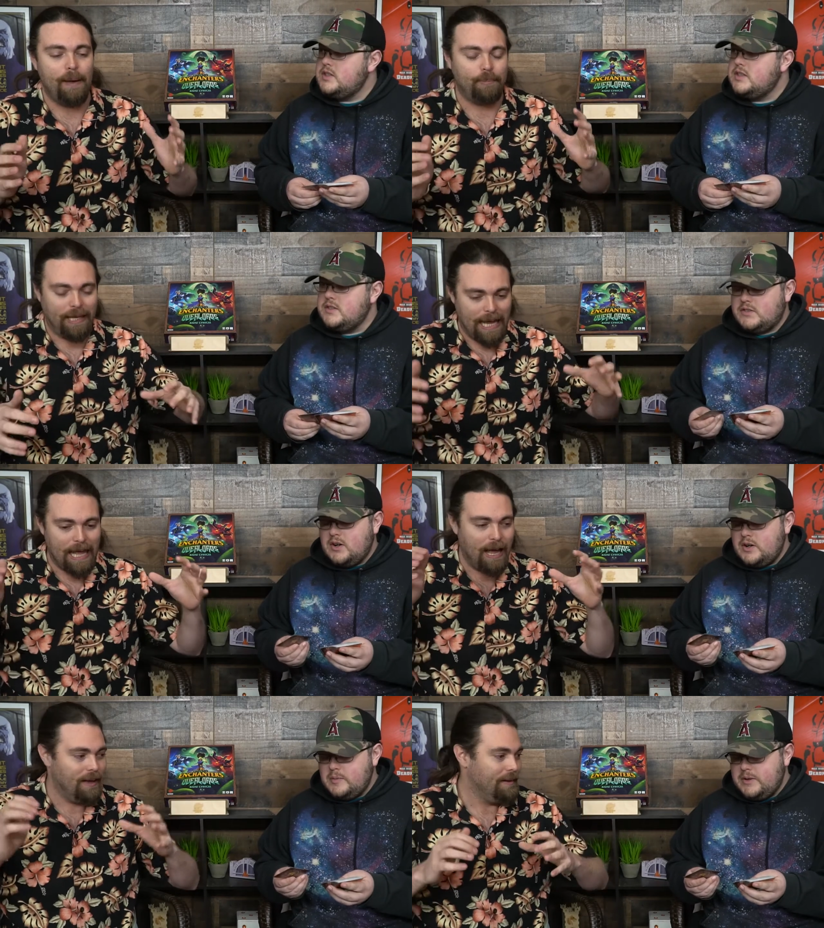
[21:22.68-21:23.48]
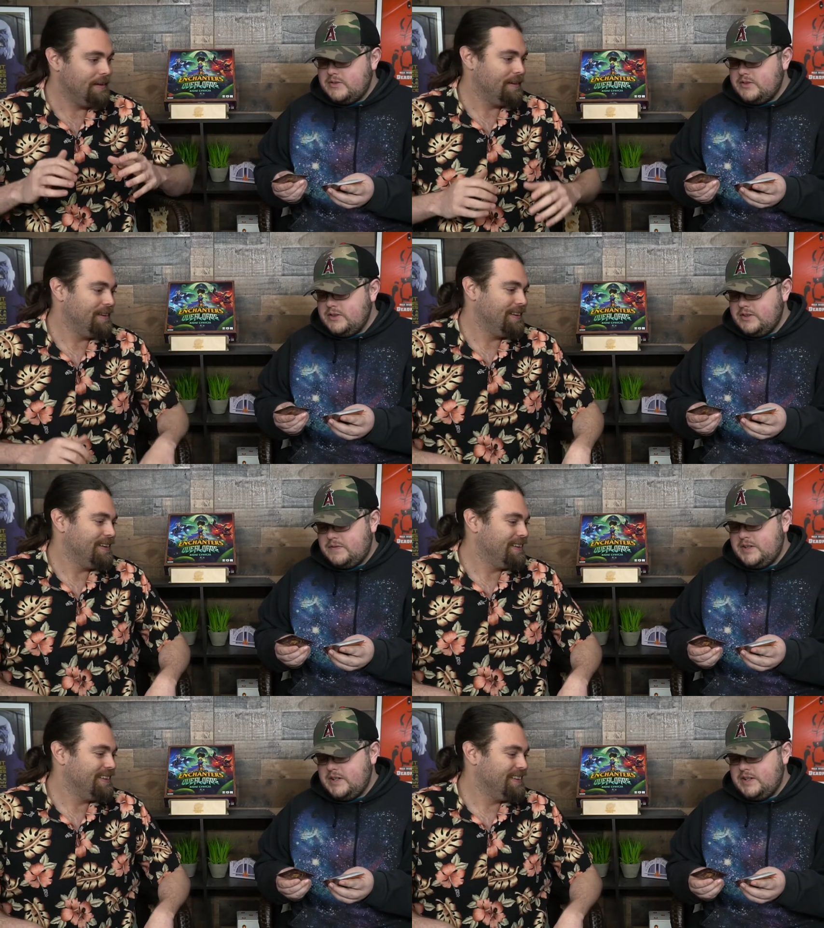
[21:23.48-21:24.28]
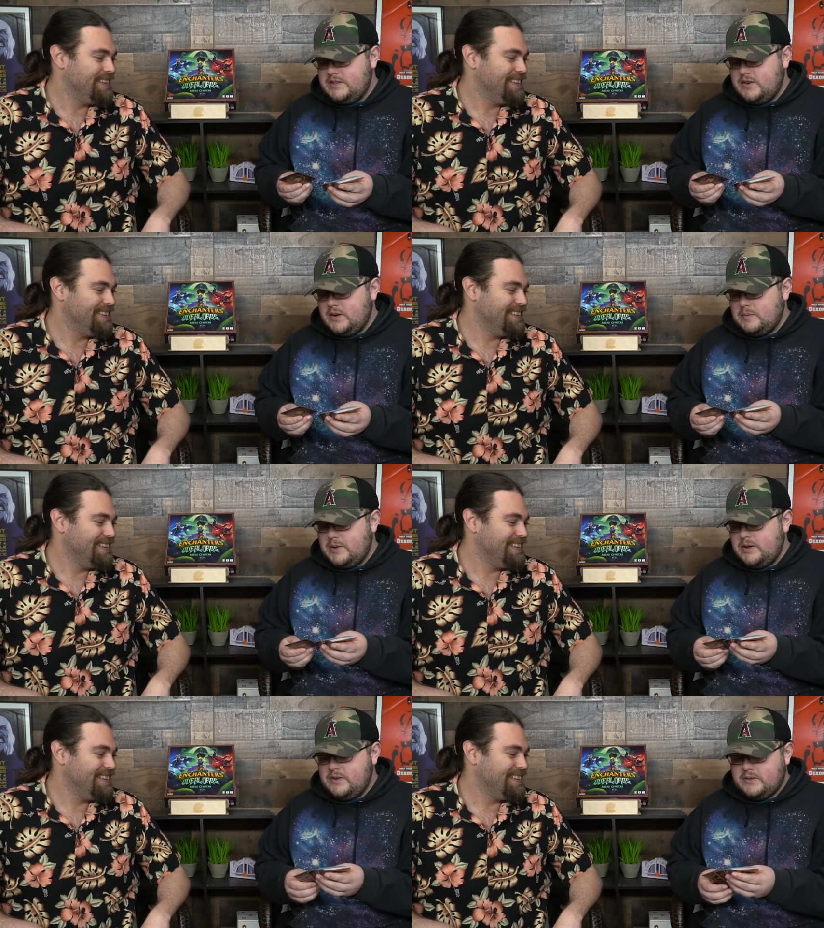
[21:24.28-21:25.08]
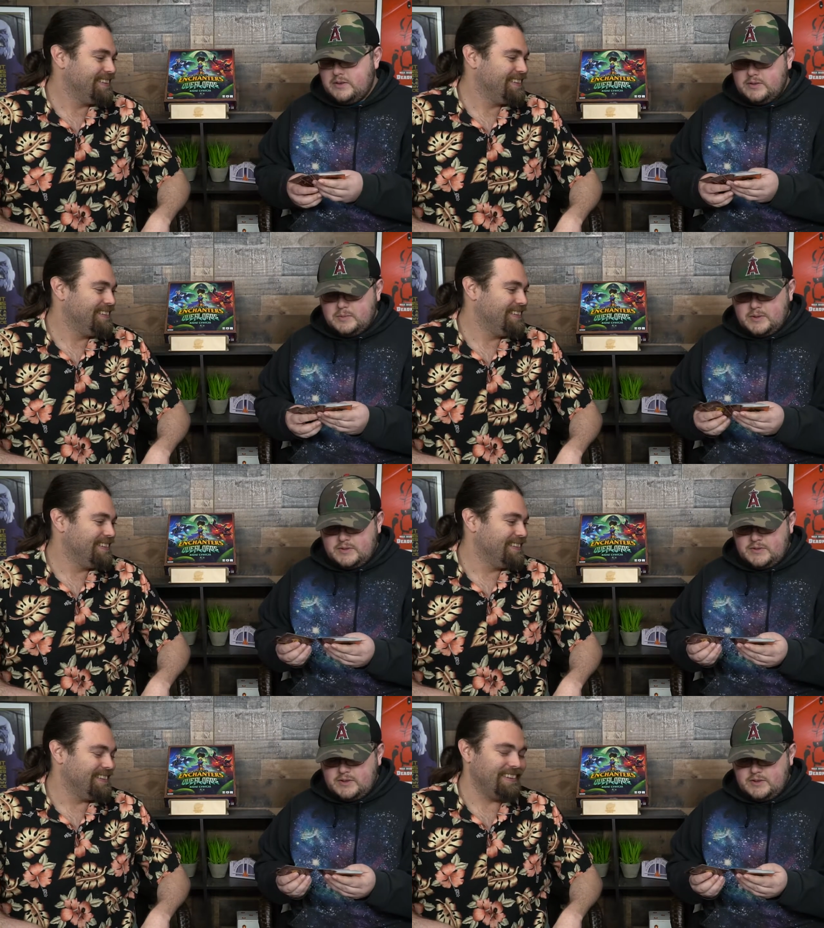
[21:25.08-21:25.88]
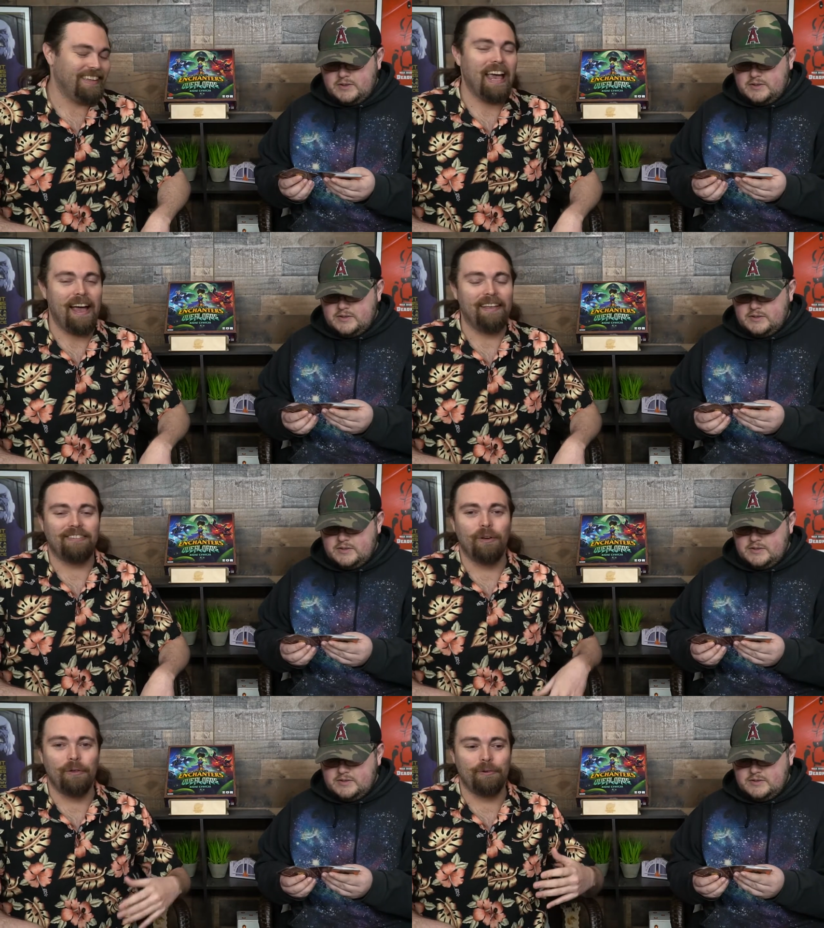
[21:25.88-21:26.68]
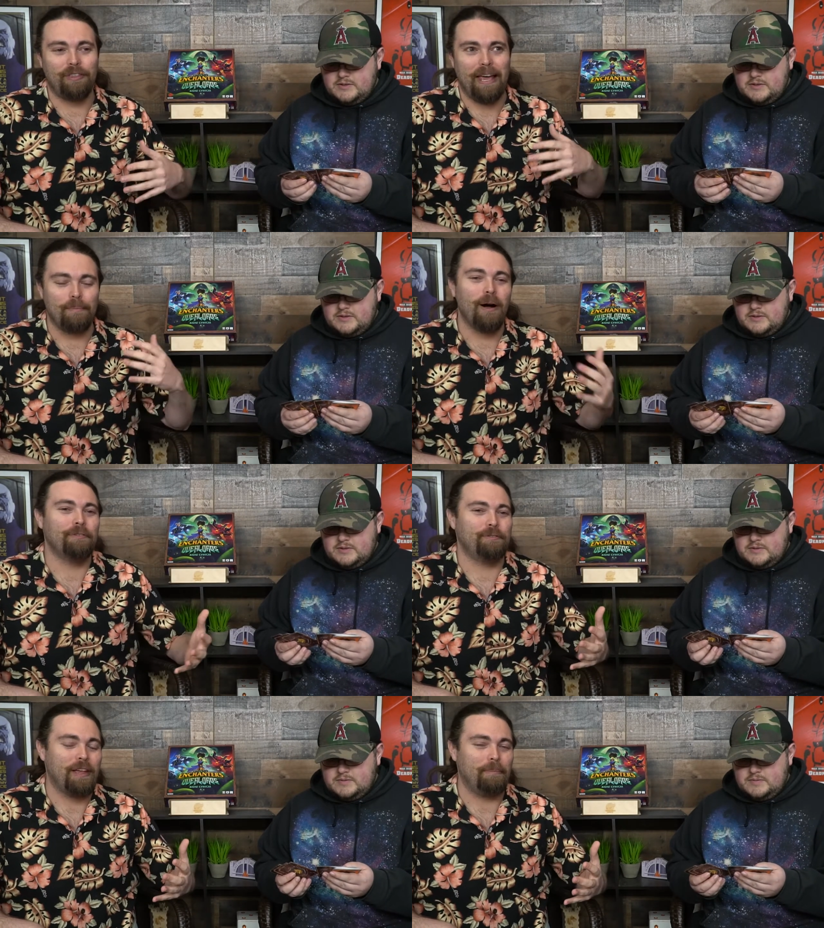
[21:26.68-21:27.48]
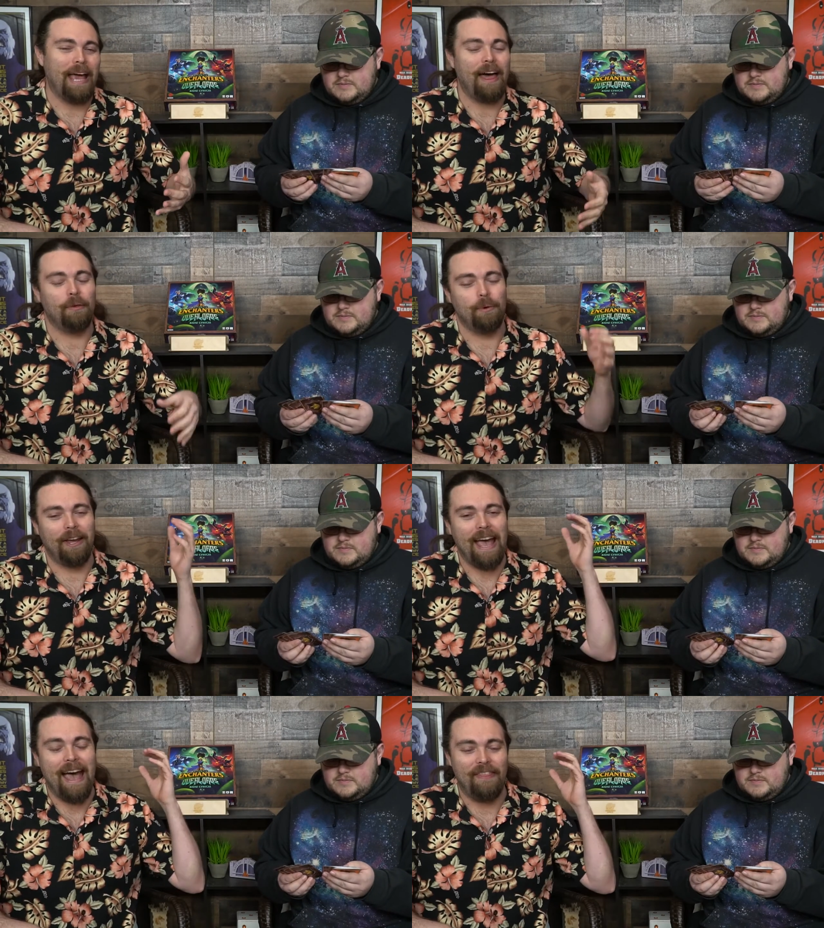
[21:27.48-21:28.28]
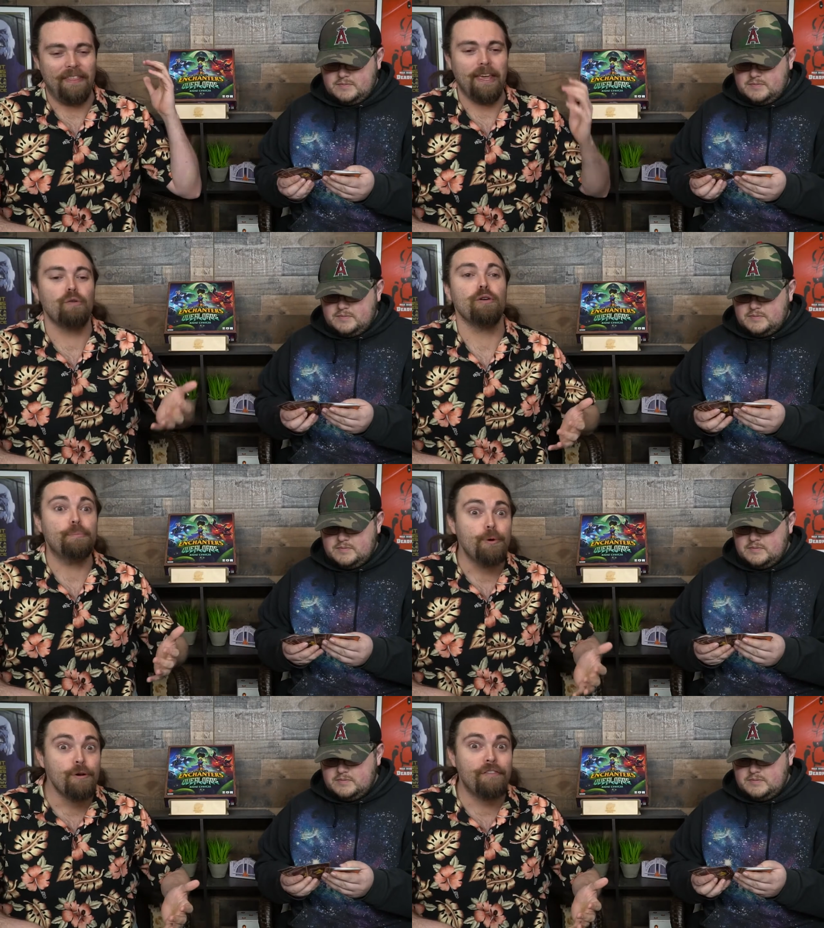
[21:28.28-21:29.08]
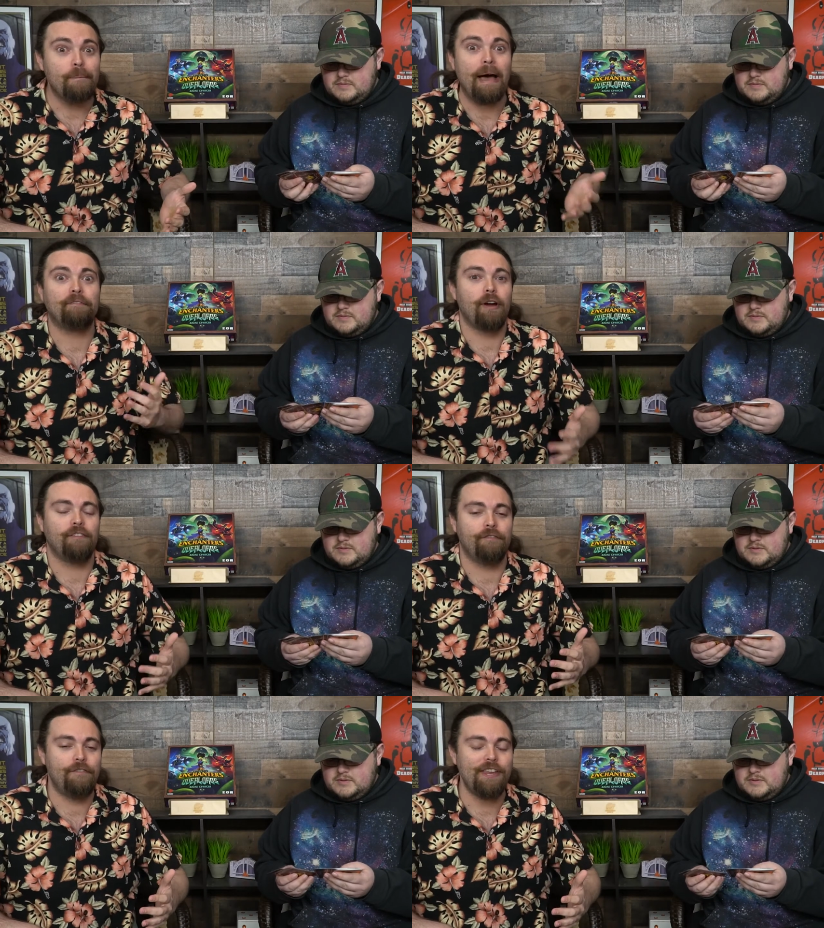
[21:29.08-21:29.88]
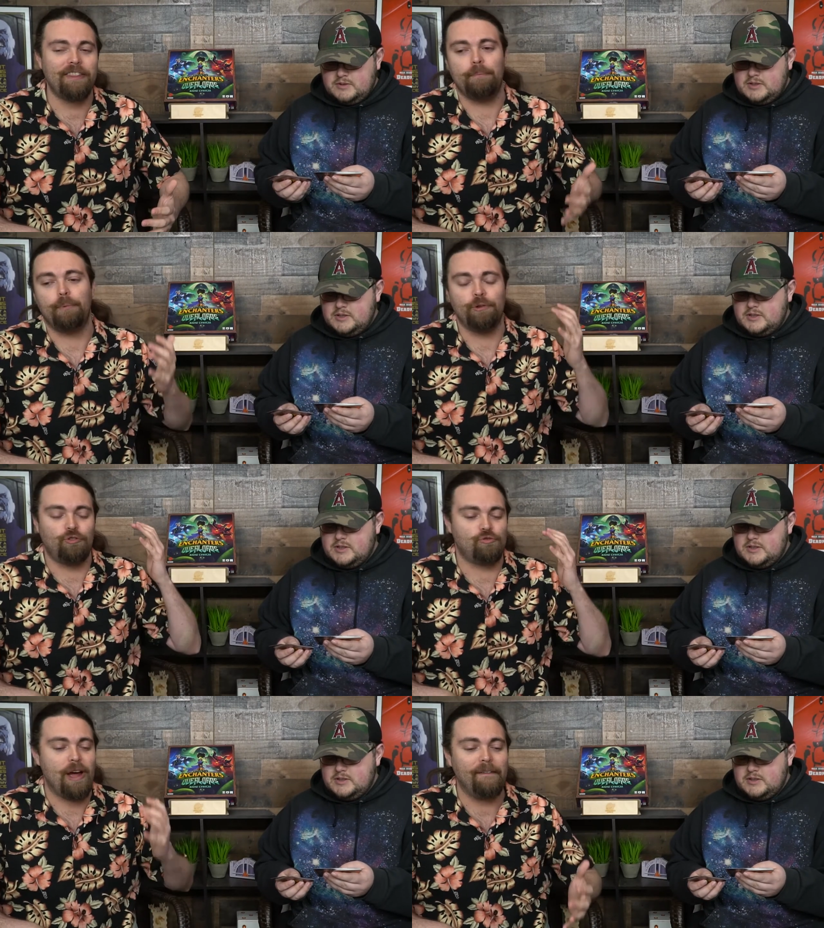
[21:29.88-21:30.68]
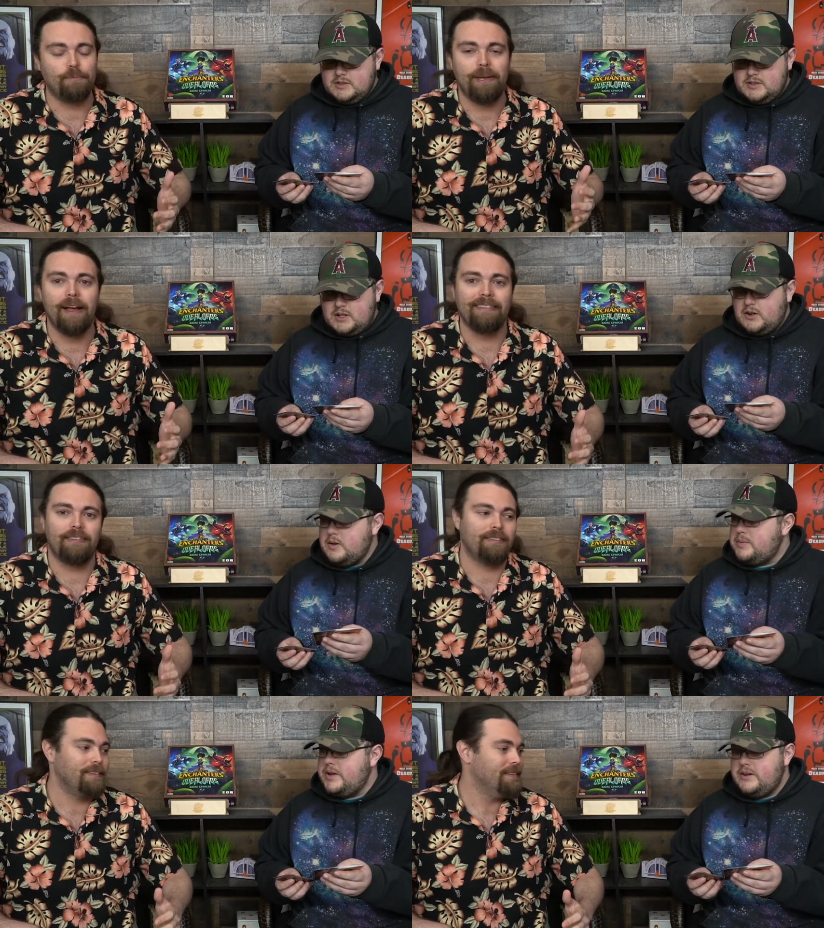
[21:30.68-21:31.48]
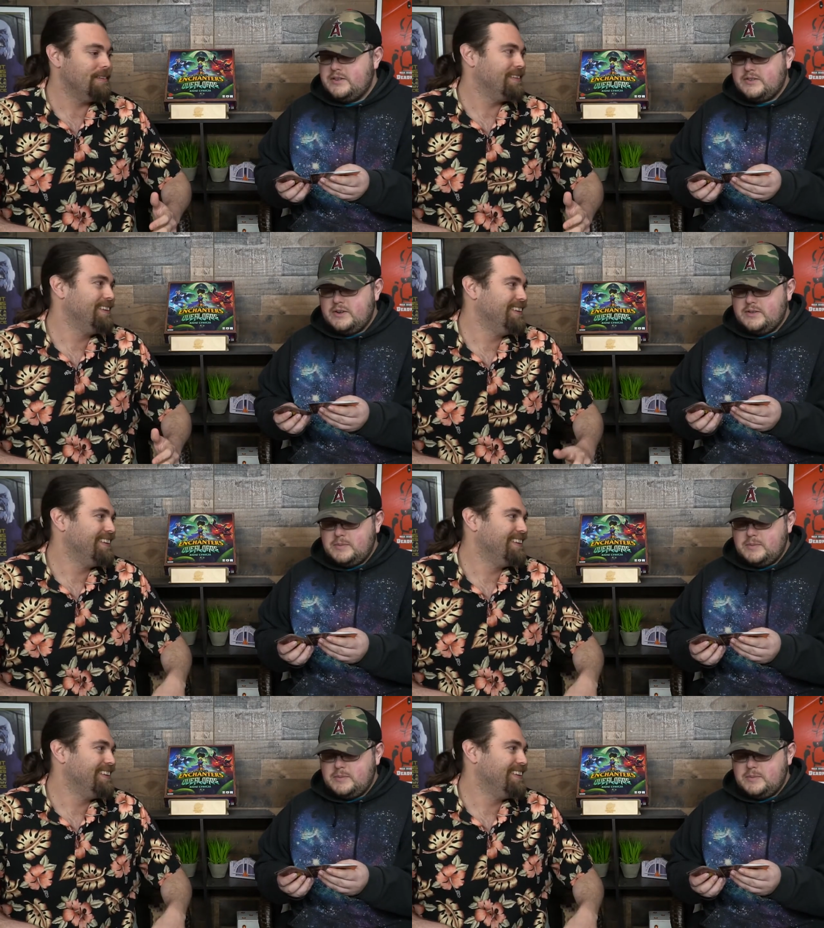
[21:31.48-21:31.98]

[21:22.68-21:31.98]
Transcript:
Speaker 1: I'm
Speaker 2: playing. Discard a monster you defeated, target player discards a monster.
Speaker 1: Yeah, so there's, like, monsters I'm gathering, and then they remove them after I've defeated them, which drives me
Speaker 2: nuts. Target player discards